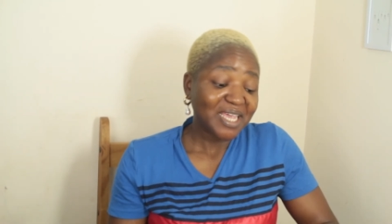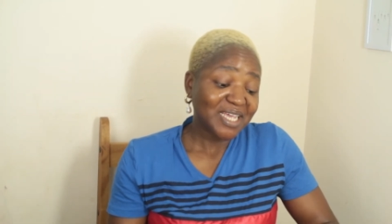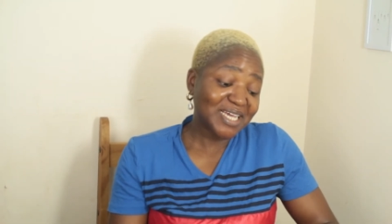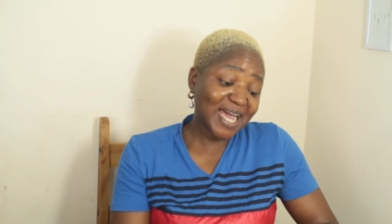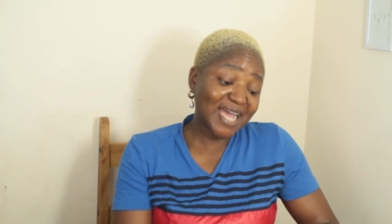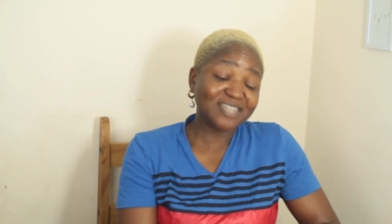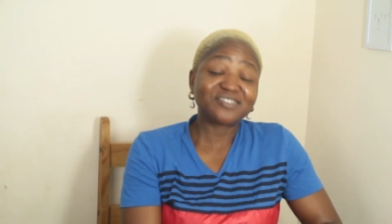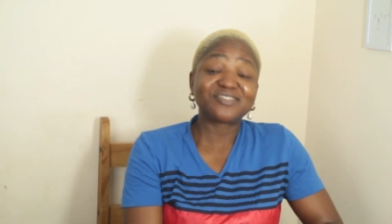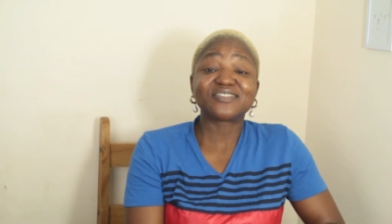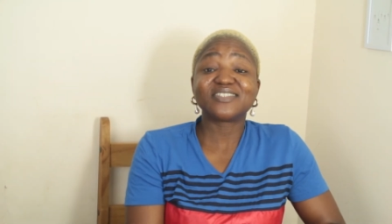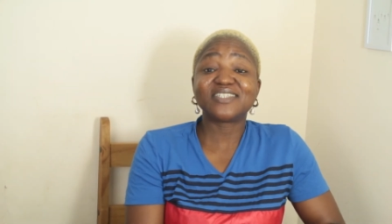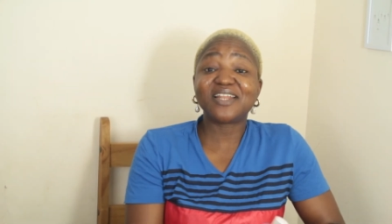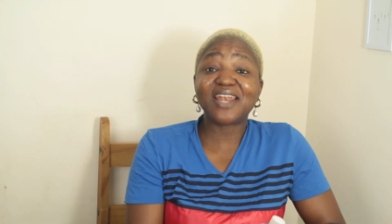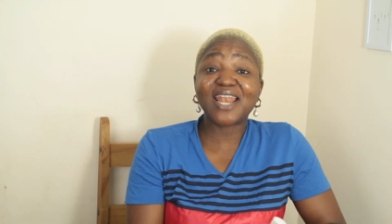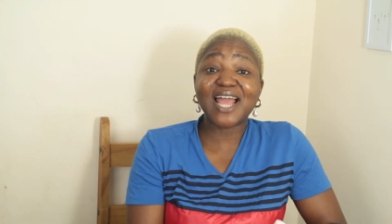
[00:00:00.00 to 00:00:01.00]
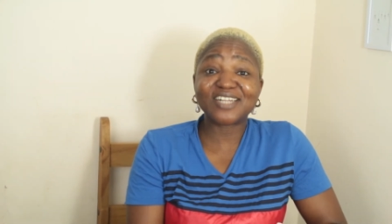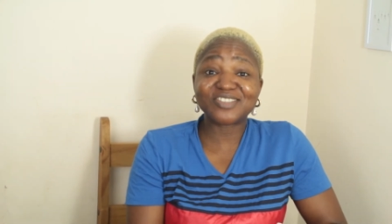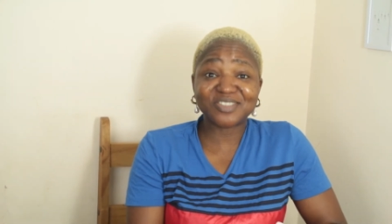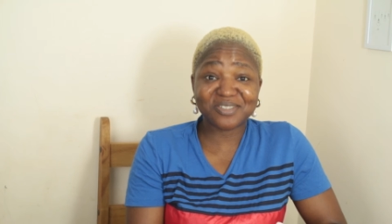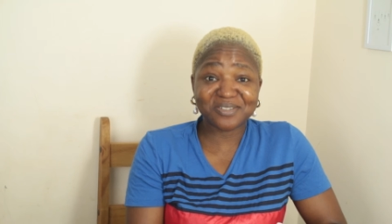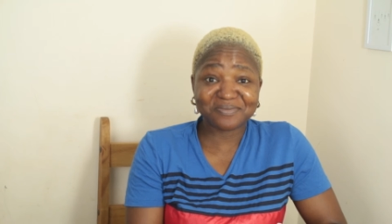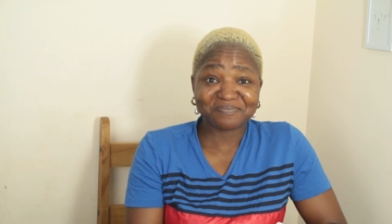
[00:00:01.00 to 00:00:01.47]
Guys, the
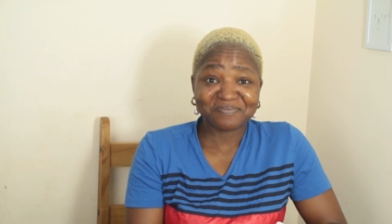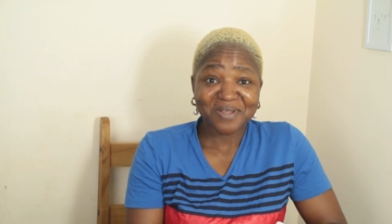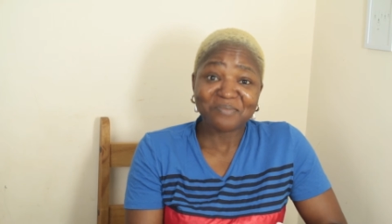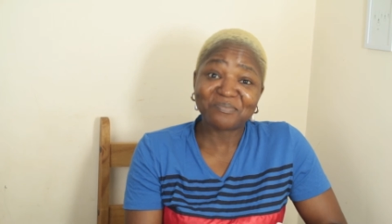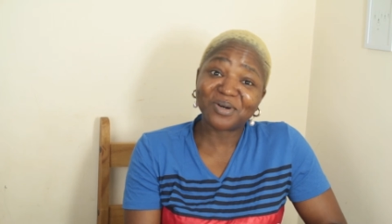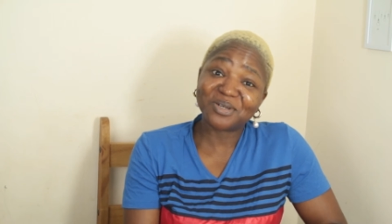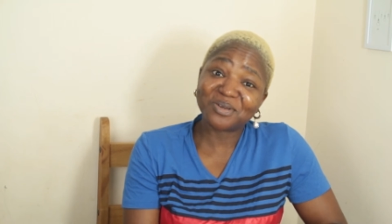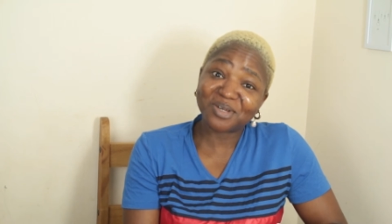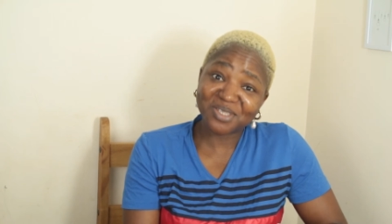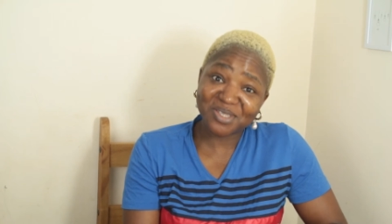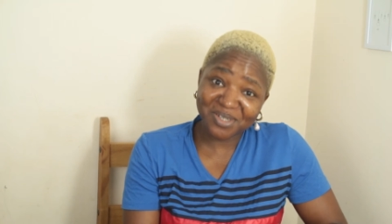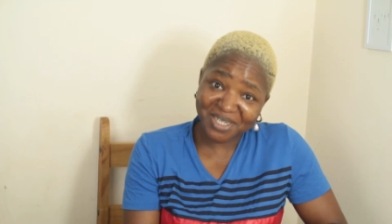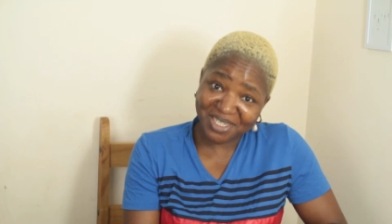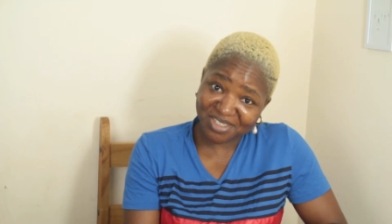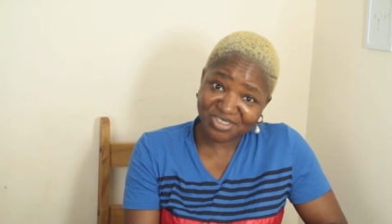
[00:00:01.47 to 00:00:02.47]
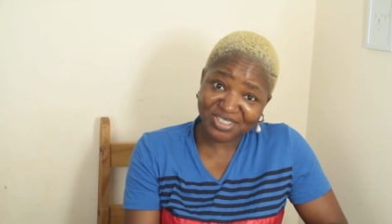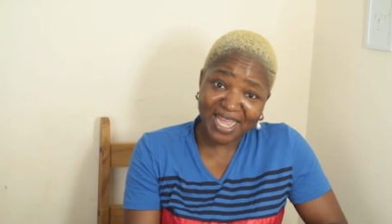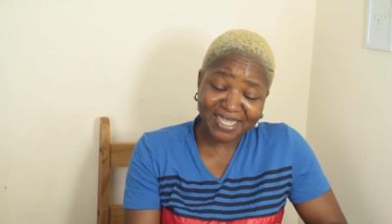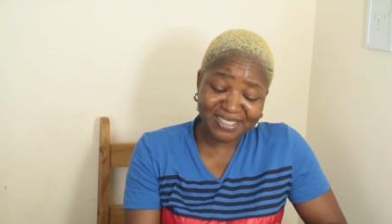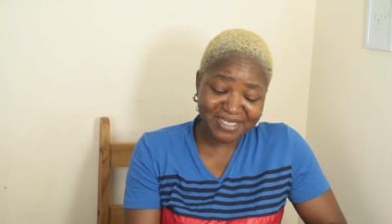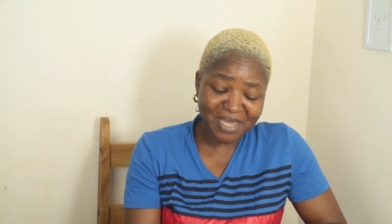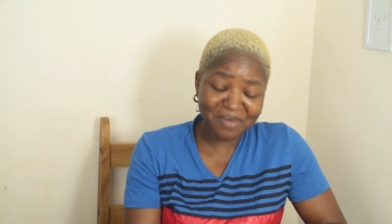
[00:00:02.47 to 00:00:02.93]
last but not the least
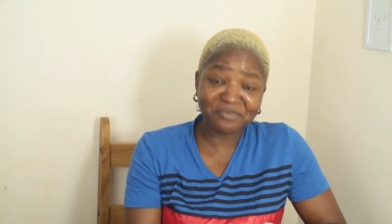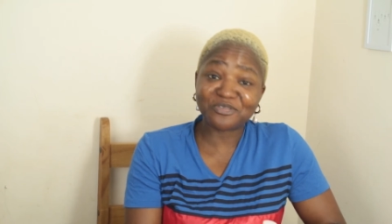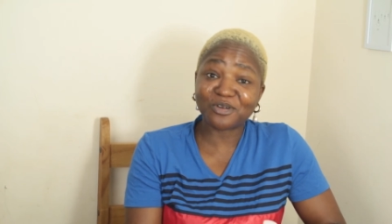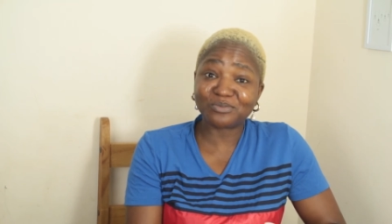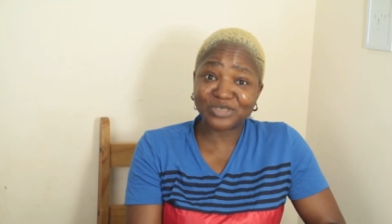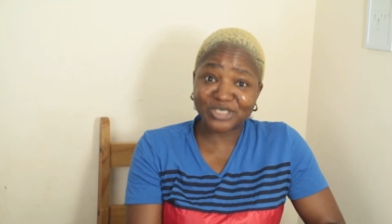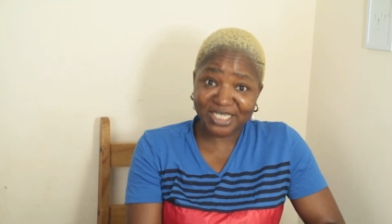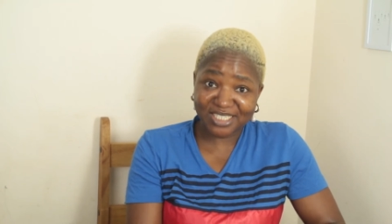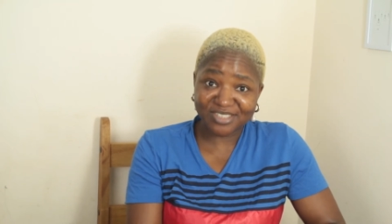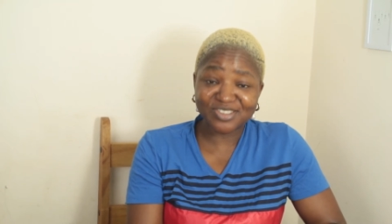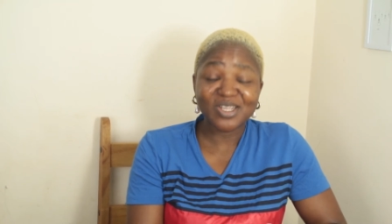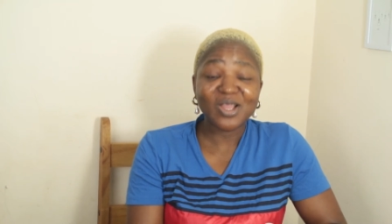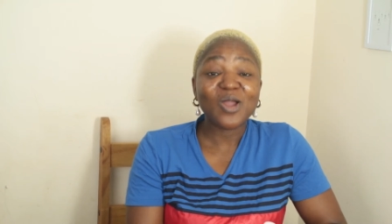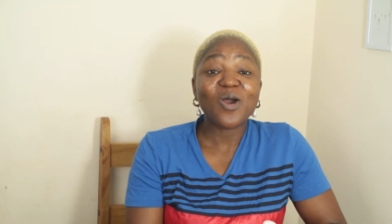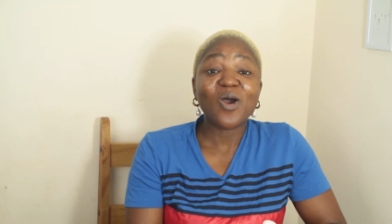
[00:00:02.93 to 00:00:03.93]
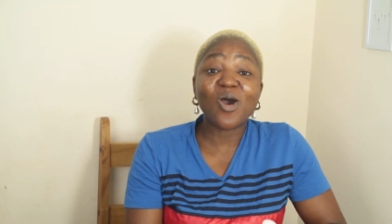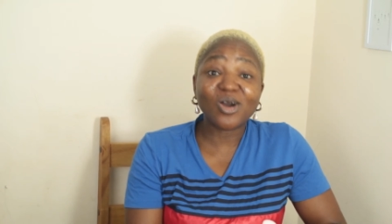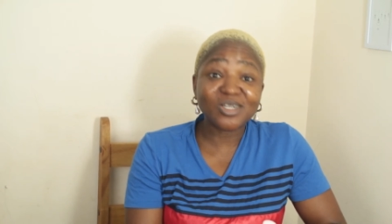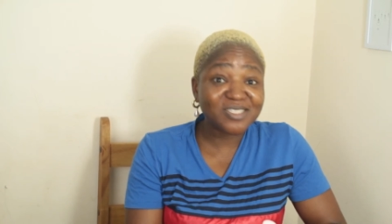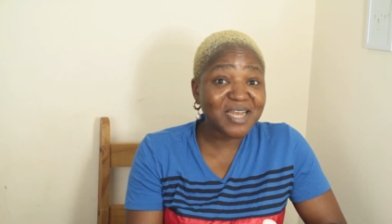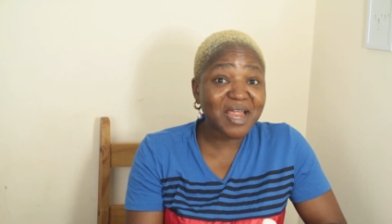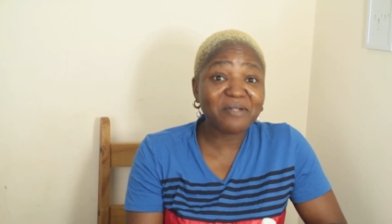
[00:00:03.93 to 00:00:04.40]
item from this
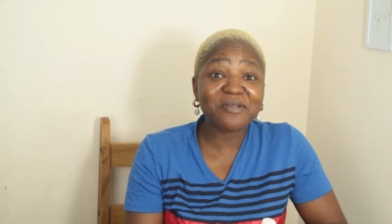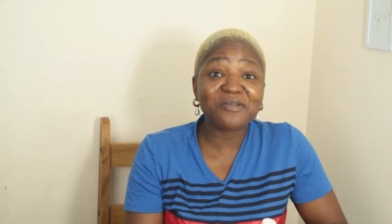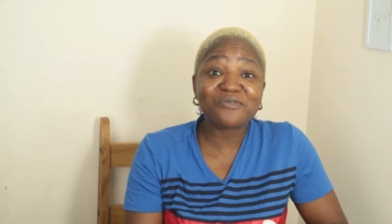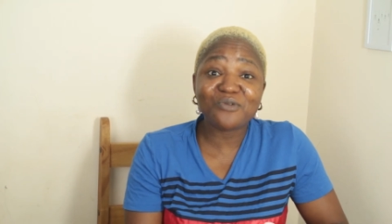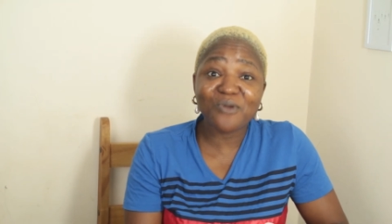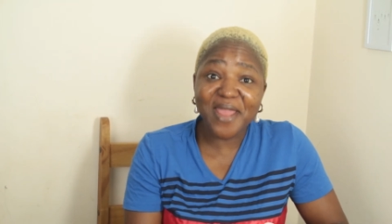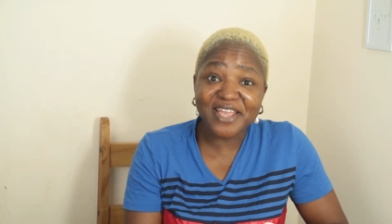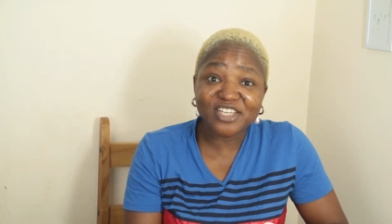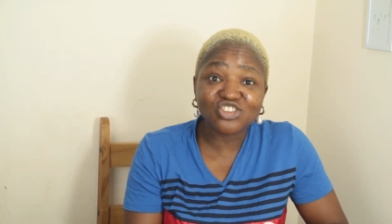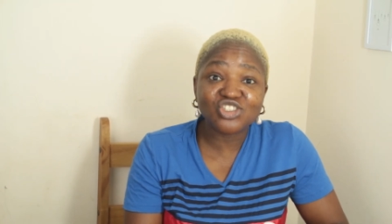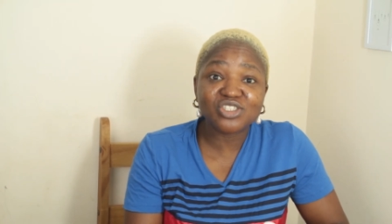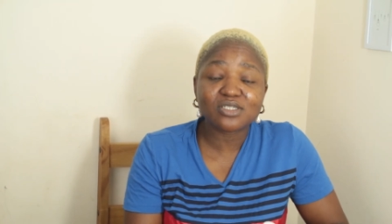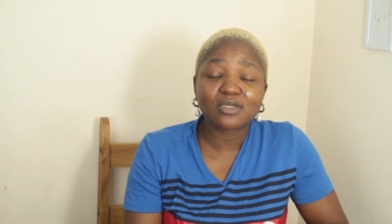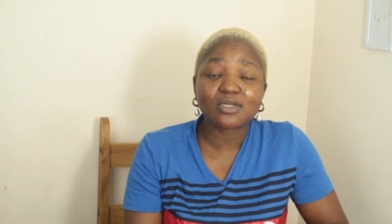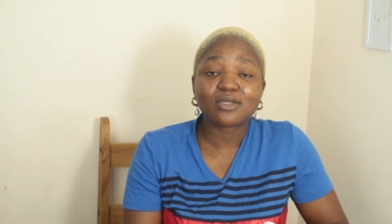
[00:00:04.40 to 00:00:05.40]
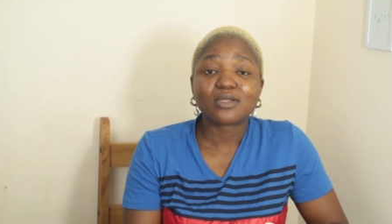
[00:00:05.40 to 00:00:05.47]
ordinary range